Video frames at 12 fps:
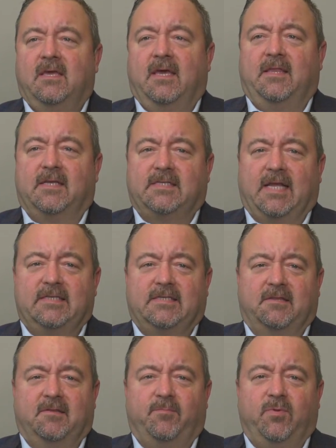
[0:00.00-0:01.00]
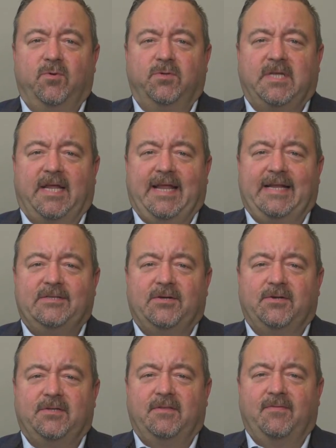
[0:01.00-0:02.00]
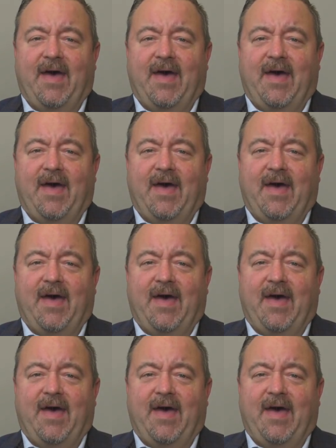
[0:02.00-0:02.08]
in the sense that the Blues had entered